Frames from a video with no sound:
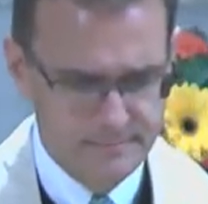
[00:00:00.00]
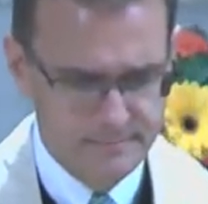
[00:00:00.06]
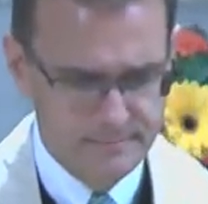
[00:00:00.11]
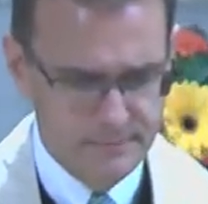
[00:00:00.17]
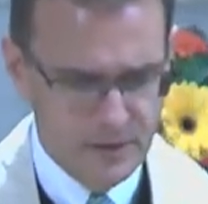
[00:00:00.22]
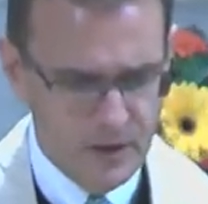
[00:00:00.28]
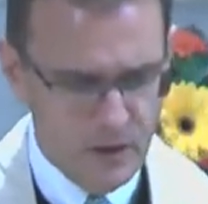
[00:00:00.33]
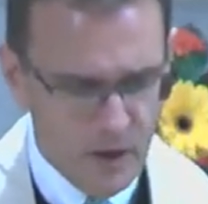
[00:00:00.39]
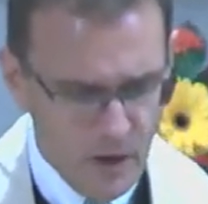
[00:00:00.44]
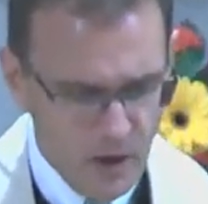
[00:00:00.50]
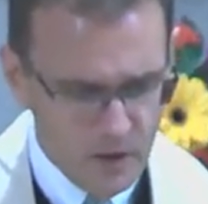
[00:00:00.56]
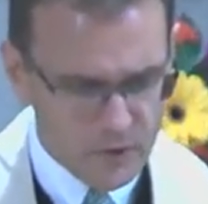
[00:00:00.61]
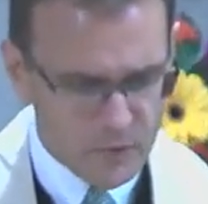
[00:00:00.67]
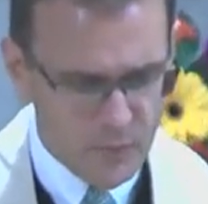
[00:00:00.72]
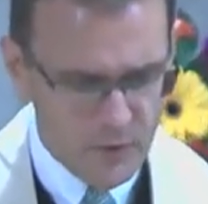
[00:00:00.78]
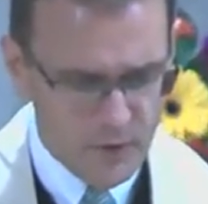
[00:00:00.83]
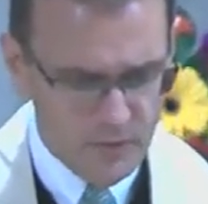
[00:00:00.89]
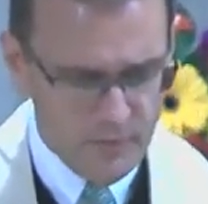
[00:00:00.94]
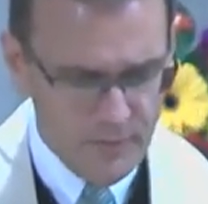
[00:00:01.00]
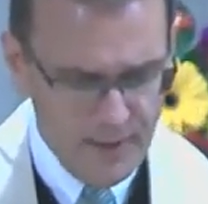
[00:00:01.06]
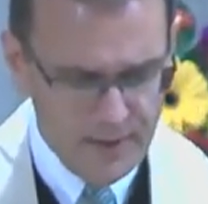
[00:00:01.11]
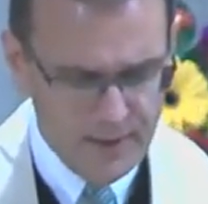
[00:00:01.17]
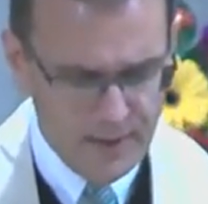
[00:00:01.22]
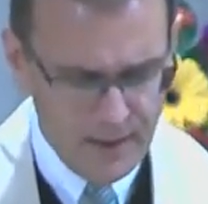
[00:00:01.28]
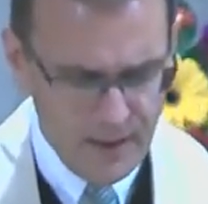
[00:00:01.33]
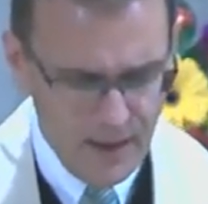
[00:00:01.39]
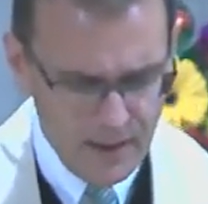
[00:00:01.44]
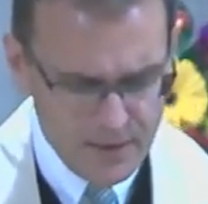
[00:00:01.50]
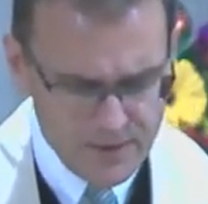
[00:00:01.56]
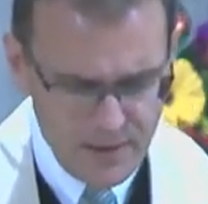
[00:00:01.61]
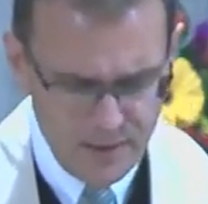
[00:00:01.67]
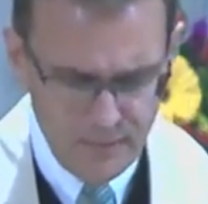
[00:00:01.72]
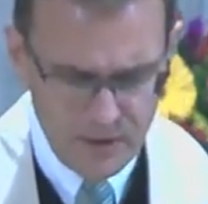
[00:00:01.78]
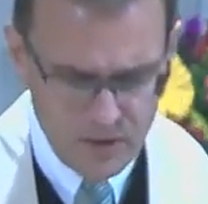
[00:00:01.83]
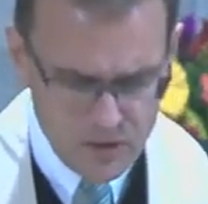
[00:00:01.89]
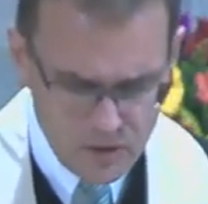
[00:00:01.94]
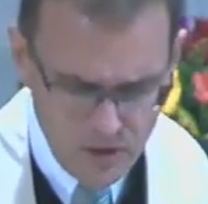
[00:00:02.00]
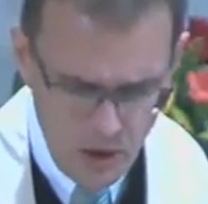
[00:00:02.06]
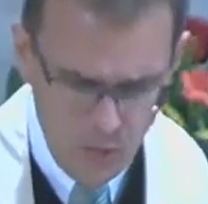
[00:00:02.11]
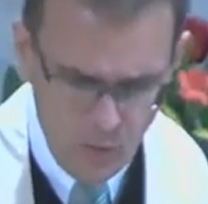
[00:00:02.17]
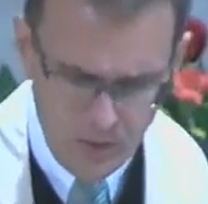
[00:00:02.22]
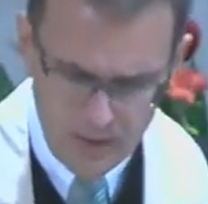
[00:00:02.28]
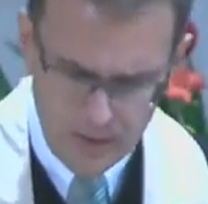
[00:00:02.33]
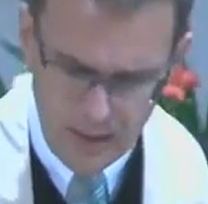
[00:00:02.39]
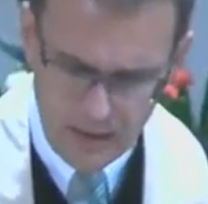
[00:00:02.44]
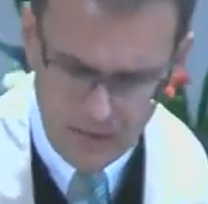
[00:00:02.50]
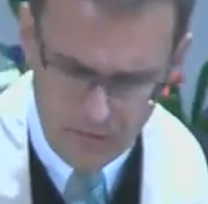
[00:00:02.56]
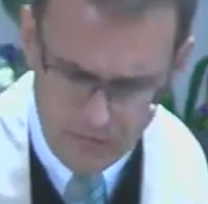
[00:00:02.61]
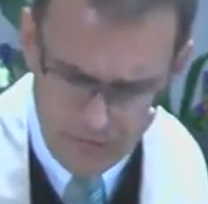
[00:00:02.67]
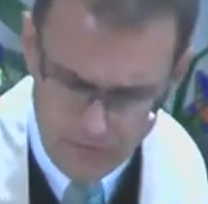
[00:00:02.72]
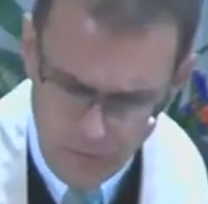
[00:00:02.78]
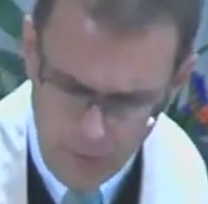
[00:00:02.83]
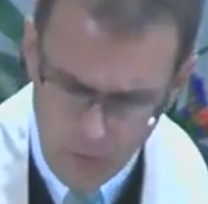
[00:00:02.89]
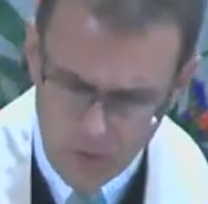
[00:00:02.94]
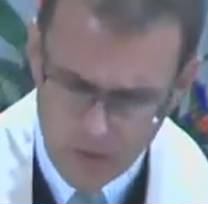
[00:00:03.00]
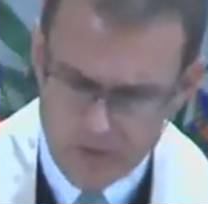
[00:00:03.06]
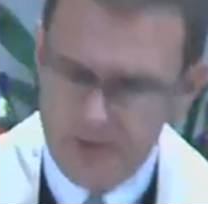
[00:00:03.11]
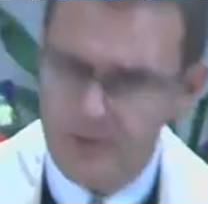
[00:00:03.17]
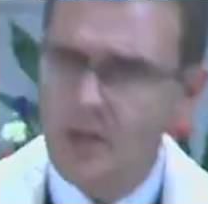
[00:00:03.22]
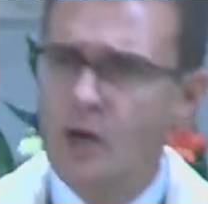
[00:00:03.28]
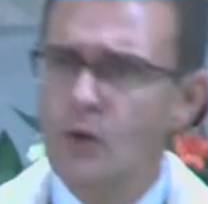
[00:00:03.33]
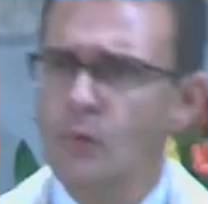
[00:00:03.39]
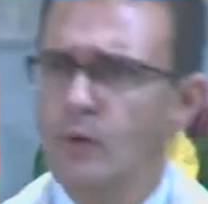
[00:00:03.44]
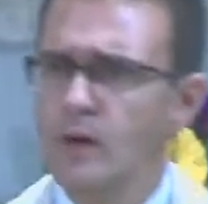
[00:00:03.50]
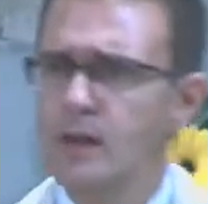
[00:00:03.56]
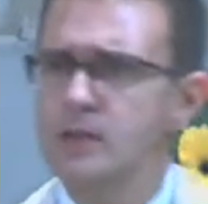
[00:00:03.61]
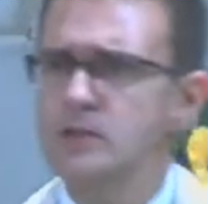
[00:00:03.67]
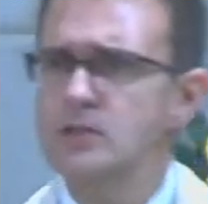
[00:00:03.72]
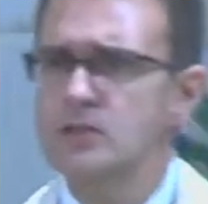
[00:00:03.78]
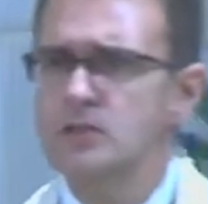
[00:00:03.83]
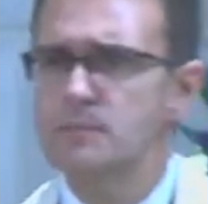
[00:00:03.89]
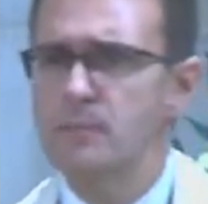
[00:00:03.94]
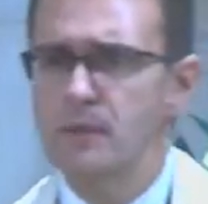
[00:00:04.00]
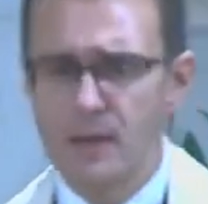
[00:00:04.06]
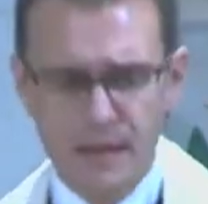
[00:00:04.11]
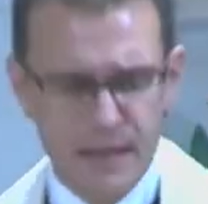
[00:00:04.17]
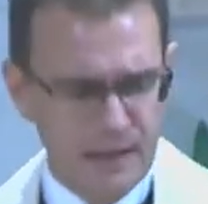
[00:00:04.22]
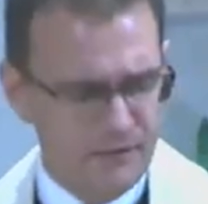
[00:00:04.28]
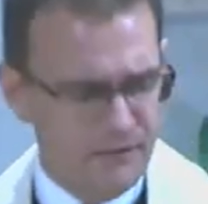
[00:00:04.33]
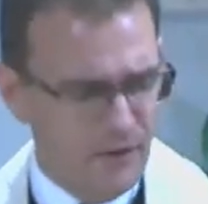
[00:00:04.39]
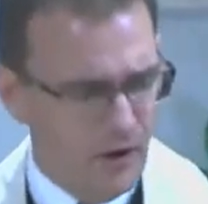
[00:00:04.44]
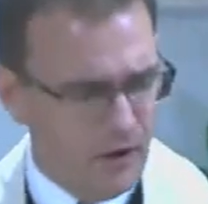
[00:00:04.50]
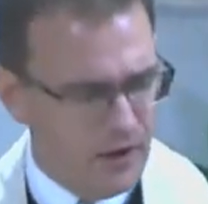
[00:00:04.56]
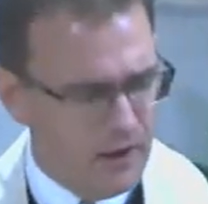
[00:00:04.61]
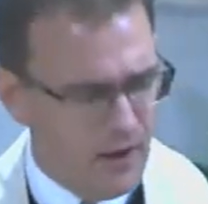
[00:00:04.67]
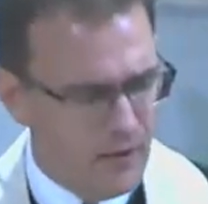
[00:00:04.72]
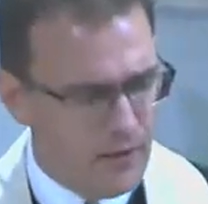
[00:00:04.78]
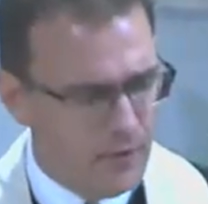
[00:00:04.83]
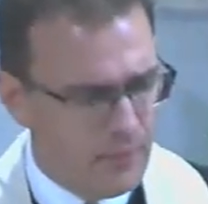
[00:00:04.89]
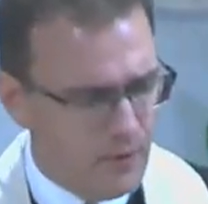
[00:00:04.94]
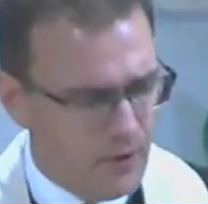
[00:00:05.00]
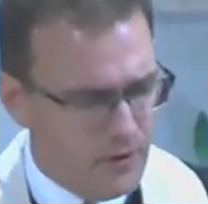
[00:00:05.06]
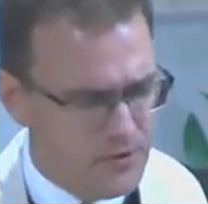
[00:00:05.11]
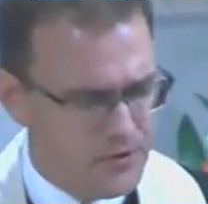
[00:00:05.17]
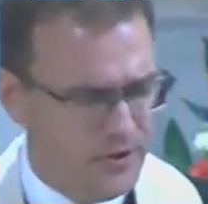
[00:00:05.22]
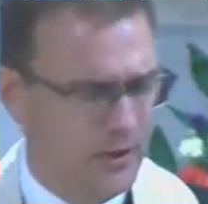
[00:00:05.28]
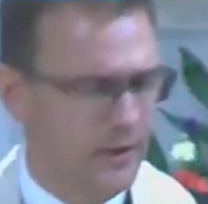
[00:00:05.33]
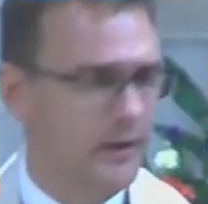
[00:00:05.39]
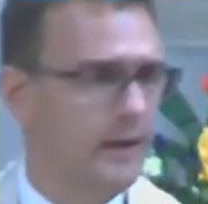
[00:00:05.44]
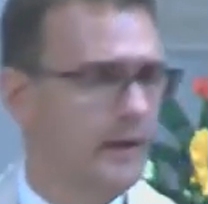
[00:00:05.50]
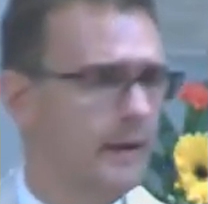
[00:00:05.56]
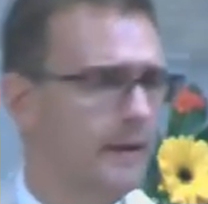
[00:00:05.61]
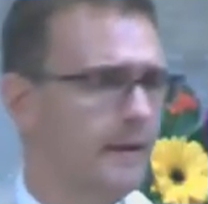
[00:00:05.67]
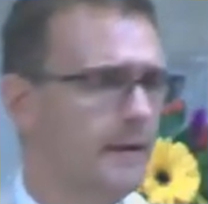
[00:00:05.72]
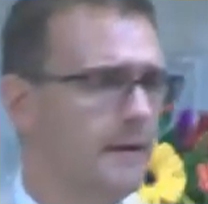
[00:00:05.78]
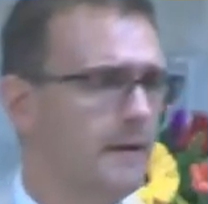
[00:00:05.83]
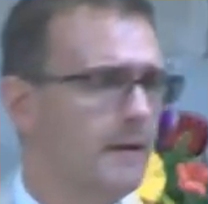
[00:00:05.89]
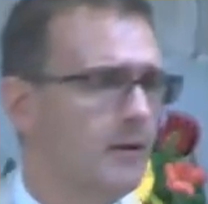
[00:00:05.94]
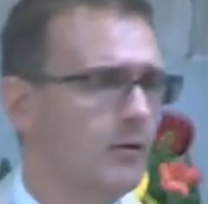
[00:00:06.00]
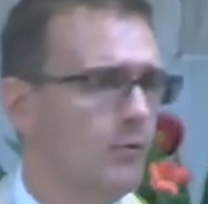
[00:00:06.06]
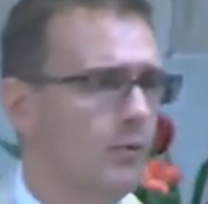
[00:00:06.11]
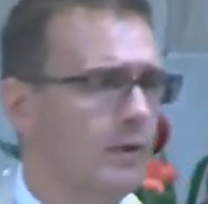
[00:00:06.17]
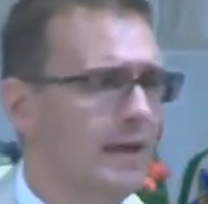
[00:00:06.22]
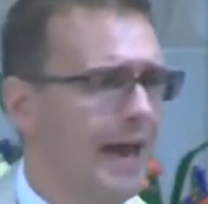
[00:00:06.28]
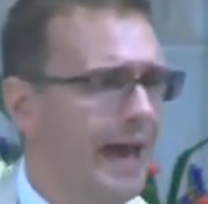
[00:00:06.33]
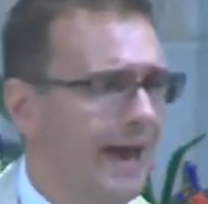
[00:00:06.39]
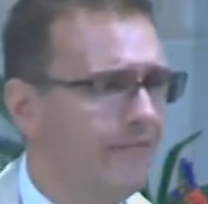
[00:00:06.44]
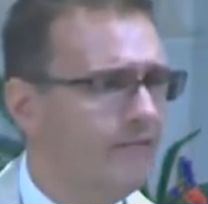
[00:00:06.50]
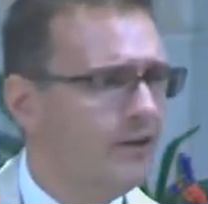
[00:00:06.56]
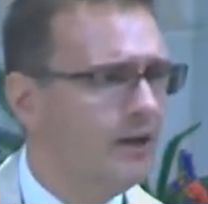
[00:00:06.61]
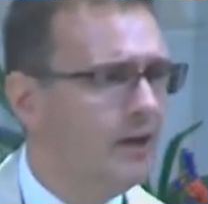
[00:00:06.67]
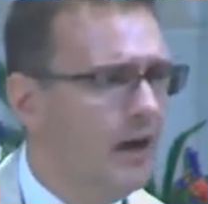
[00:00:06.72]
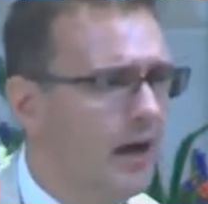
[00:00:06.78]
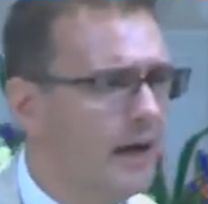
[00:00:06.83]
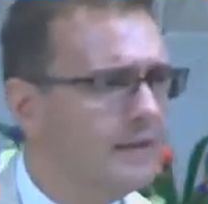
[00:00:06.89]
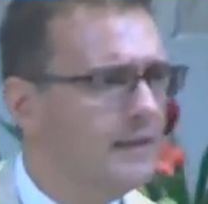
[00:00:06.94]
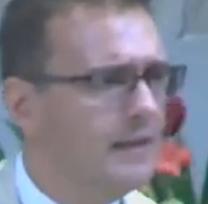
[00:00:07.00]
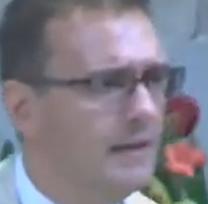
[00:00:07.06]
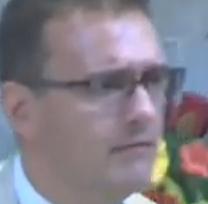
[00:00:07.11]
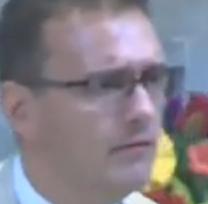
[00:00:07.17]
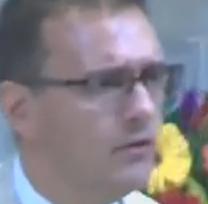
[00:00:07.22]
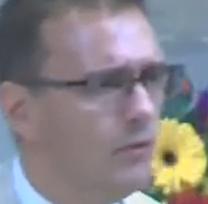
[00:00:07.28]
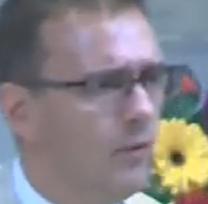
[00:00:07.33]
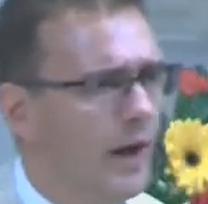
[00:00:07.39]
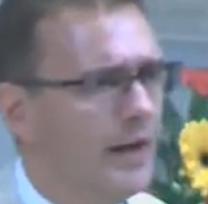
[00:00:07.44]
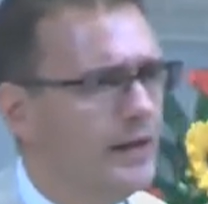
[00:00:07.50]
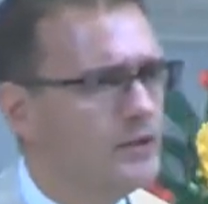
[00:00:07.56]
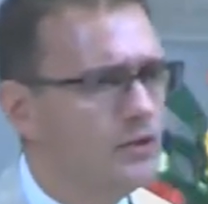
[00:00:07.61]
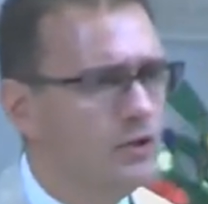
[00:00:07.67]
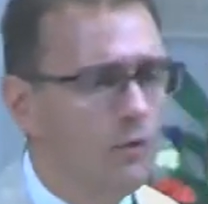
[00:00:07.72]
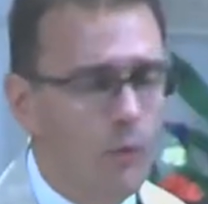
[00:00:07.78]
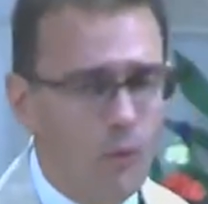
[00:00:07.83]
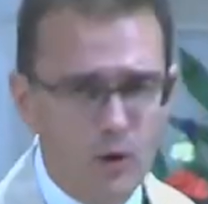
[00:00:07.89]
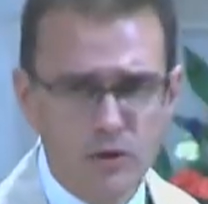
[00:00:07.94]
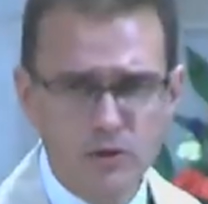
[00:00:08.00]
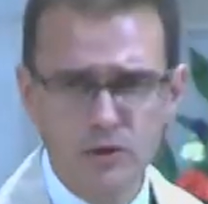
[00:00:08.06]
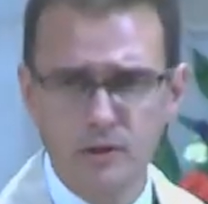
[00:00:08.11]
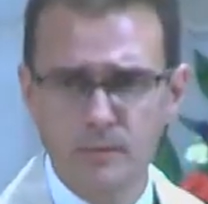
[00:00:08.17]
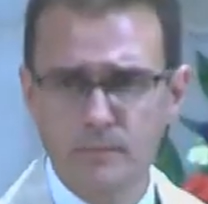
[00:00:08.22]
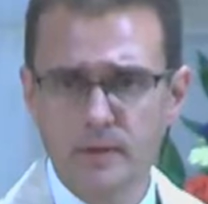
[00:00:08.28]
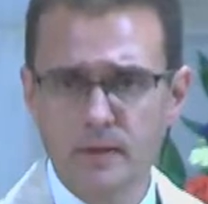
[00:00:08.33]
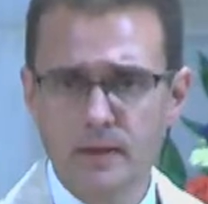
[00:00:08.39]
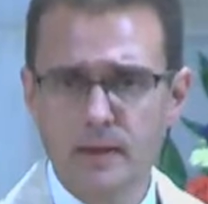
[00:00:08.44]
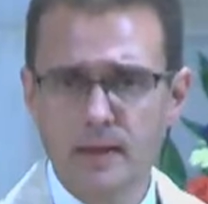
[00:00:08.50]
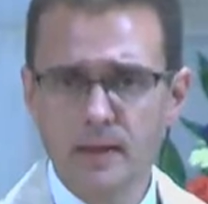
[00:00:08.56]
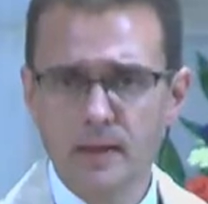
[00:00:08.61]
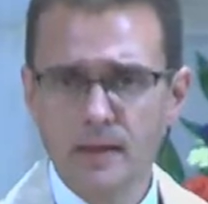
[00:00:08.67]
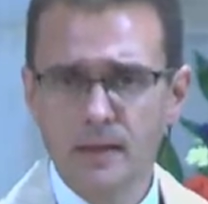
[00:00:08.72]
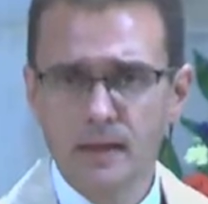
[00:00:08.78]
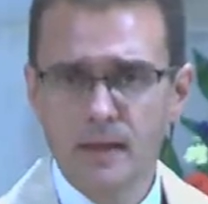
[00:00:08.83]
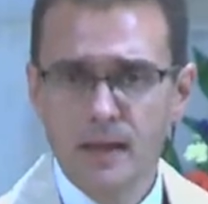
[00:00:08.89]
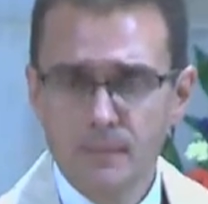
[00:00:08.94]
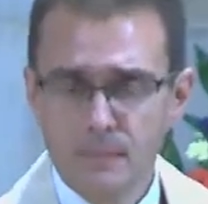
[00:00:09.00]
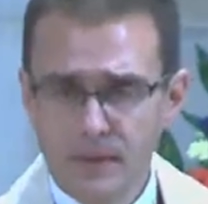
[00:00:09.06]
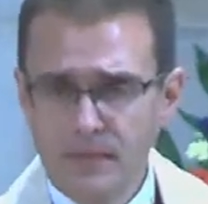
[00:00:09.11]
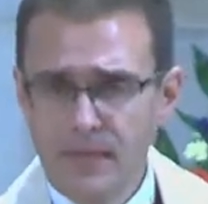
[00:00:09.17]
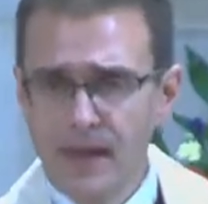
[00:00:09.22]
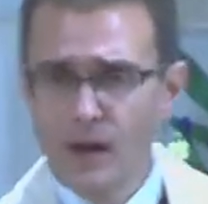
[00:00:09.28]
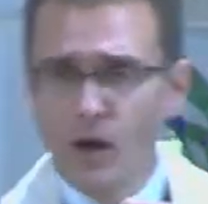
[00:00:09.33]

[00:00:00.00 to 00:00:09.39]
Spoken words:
Because we are made in God's image, no one can force religious belief on another person. We have a God-given right to worship, but that